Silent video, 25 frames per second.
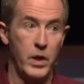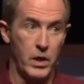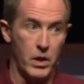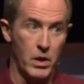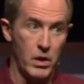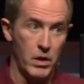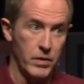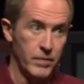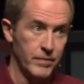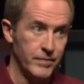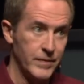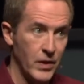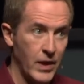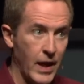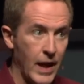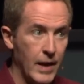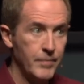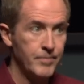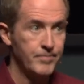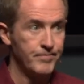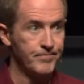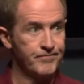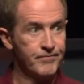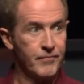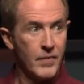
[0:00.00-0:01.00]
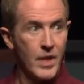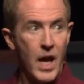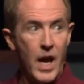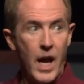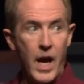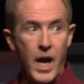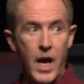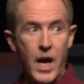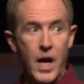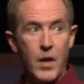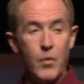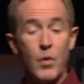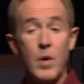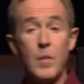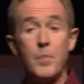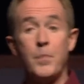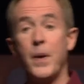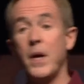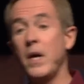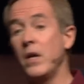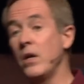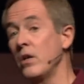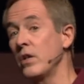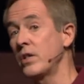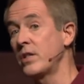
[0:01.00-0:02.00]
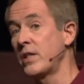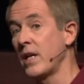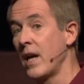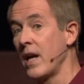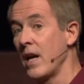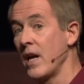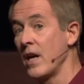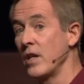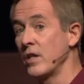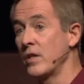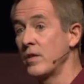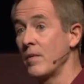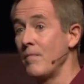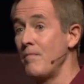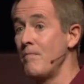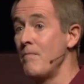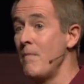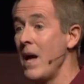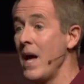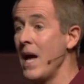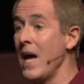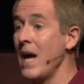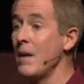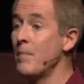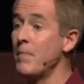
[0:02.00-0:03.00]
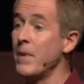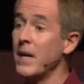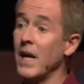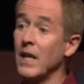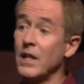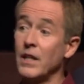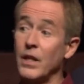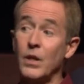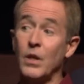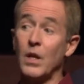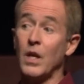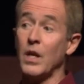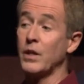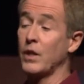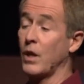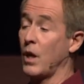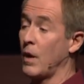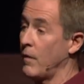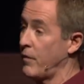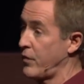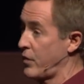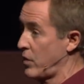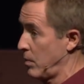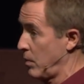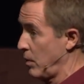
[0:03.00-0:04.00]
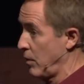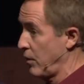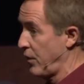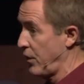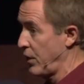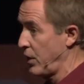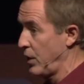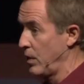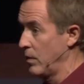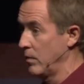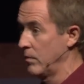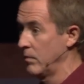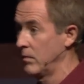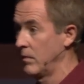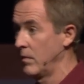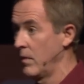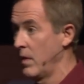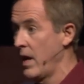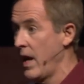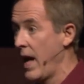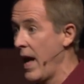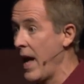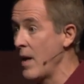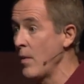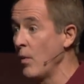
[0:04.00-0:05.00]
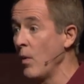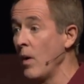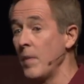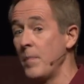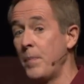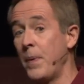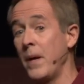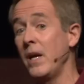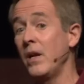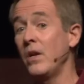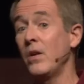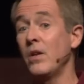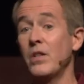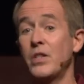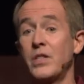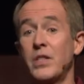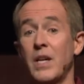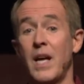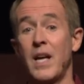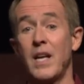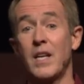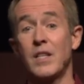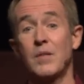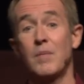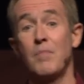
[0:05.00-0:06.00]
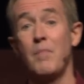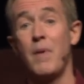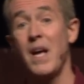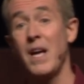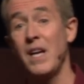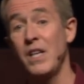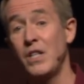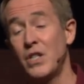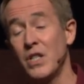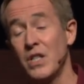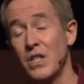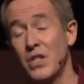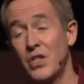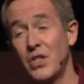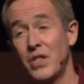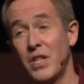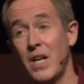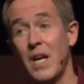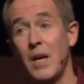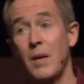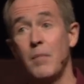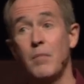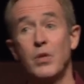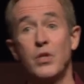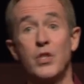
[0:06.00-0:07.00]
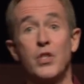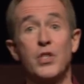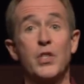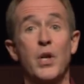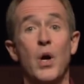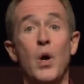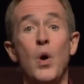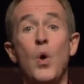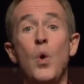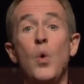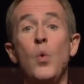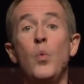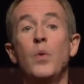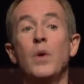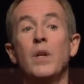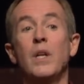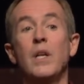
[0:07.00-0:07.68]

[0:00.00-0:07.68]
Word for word: weird, okay? And what Peter says may be a little uncomfortable for you. And what Peter says may just seem so